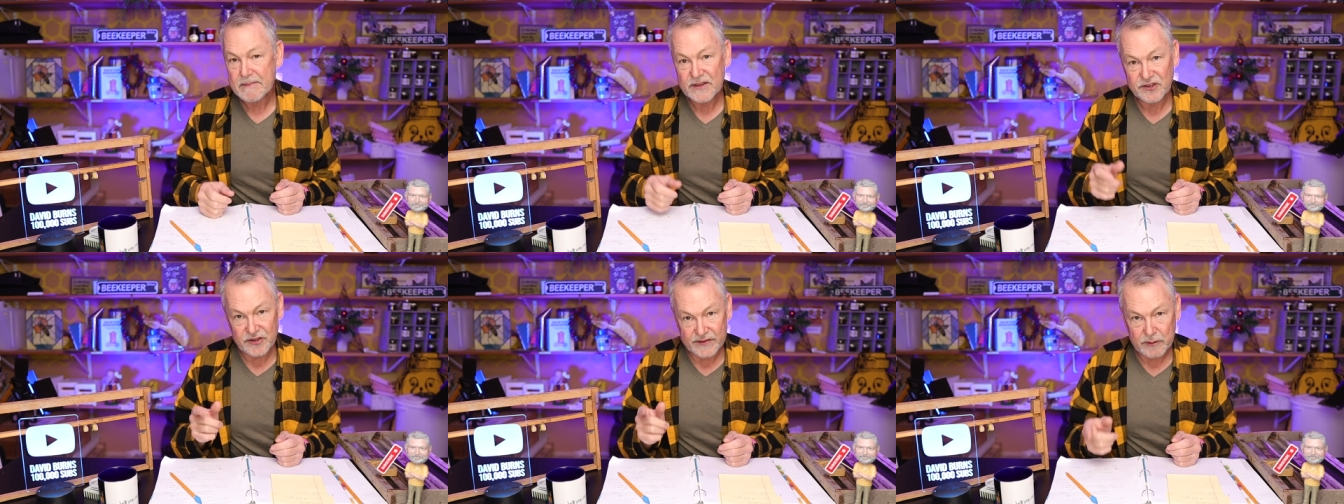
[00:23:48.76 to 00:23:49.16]

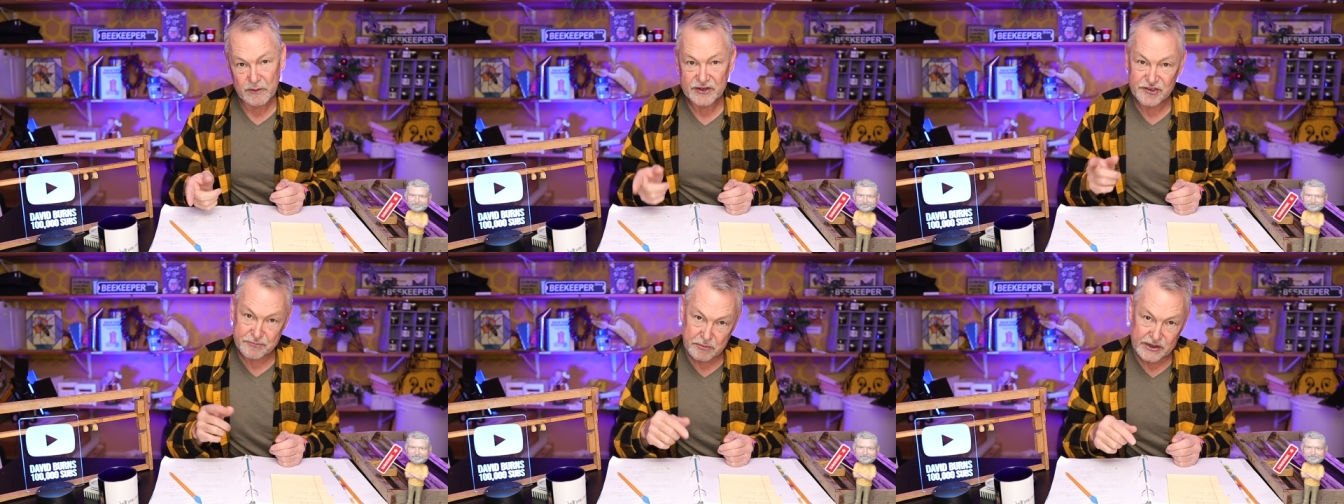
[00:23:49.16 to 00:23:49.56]
so that
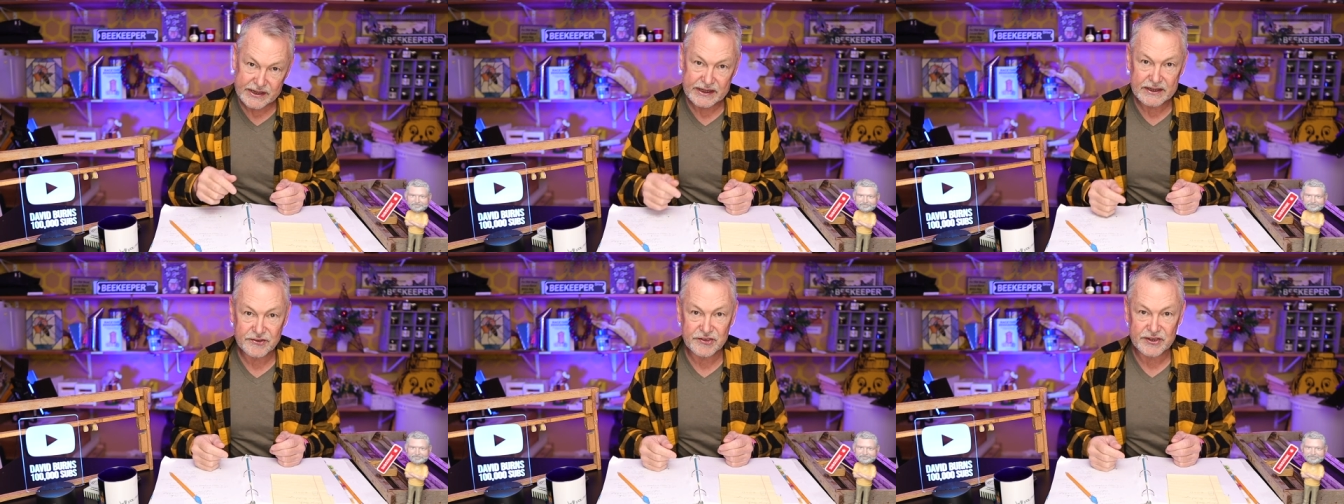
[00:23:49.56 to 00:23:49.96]
when
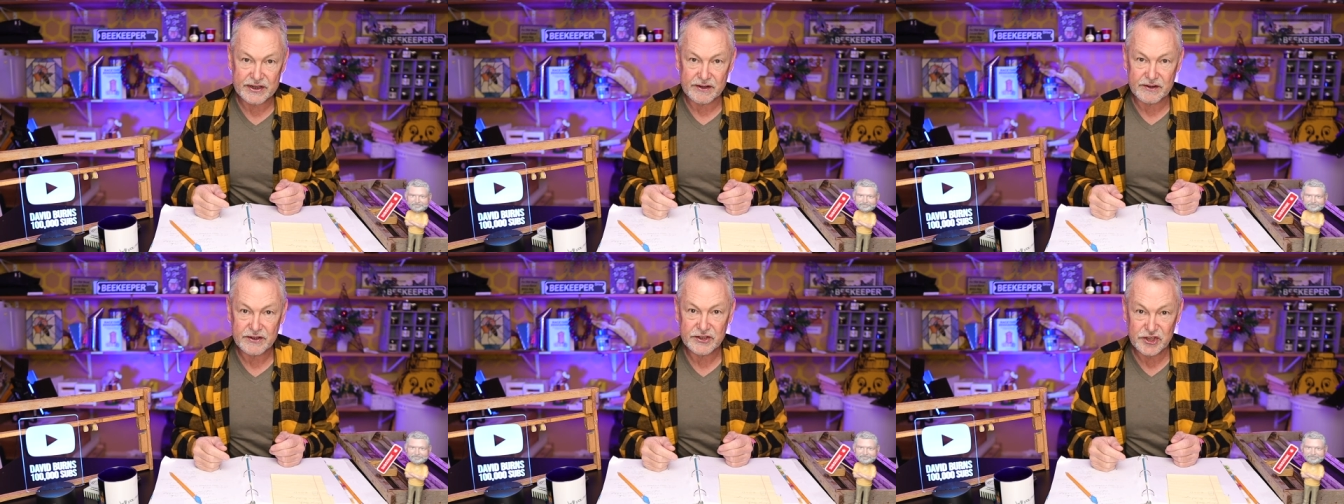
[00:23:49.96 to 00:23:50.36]
spring gets
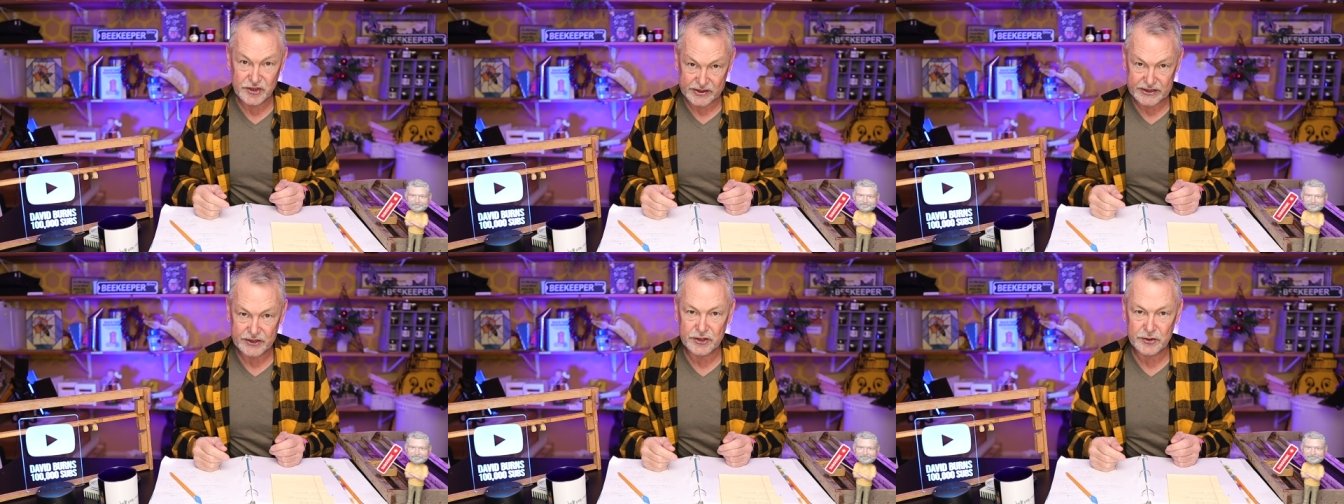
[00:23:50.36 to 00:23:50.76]
here, you
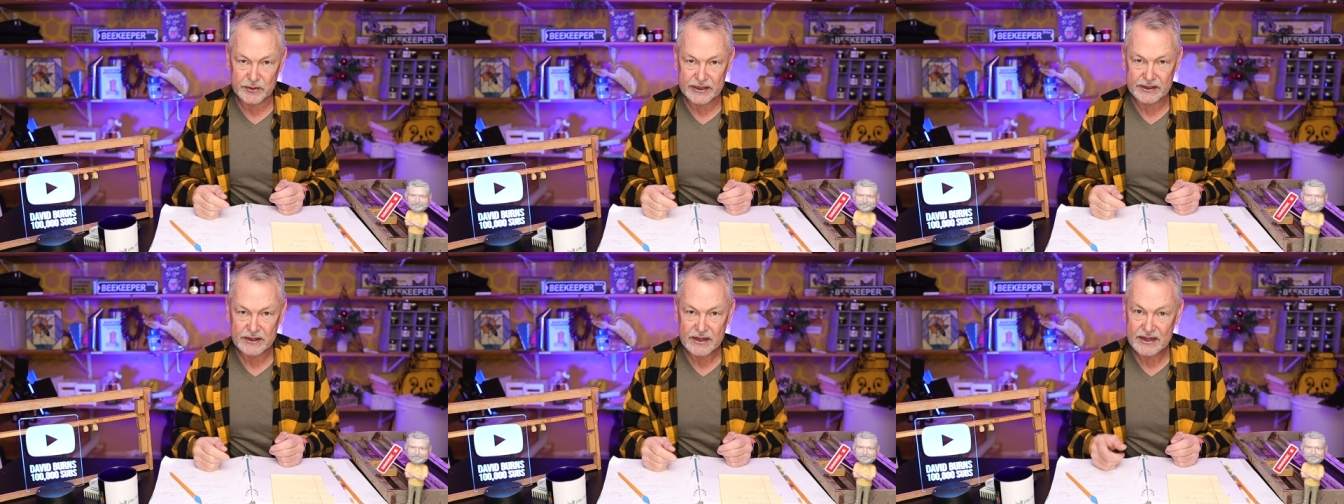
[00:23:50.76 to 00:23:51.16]
can do
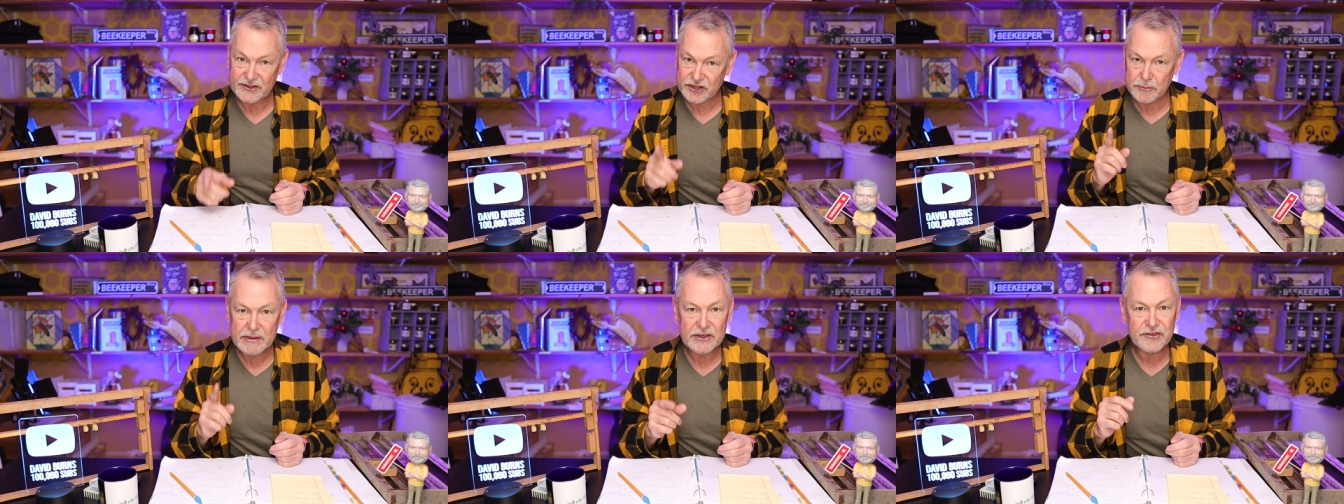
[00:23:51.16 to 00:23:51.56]
it. It's
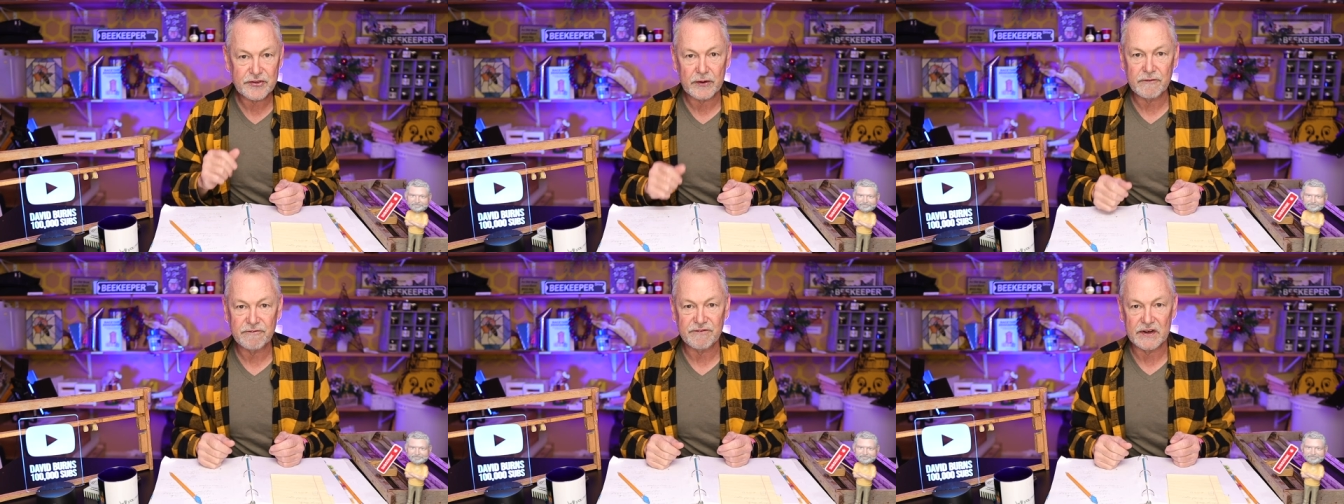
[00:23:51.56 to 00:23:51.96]
gonna be
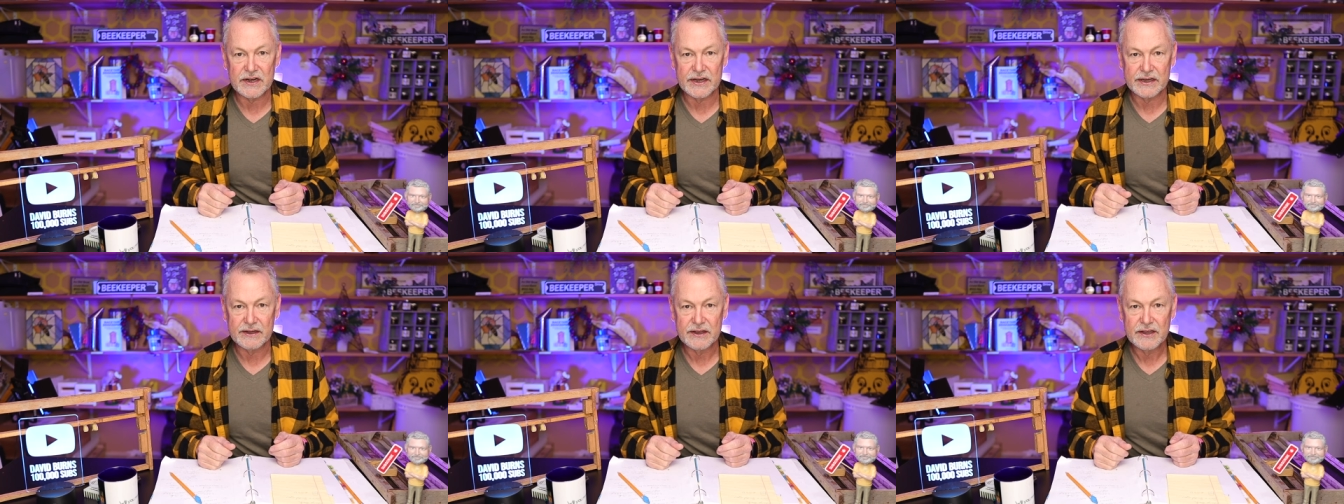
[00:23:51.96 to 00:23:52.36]
so
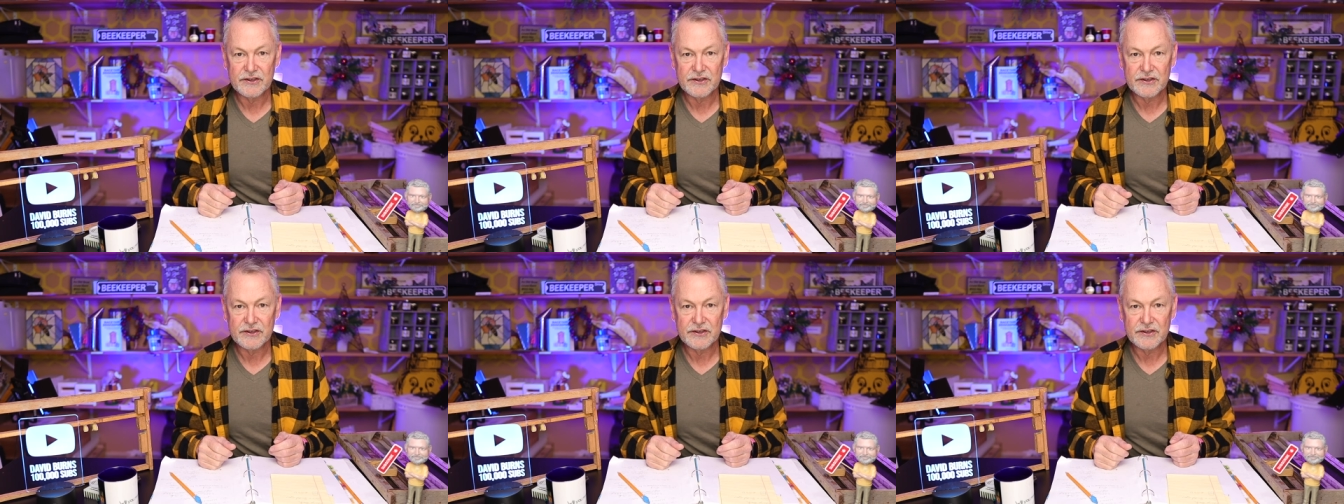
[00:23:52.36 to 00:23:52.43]
fun.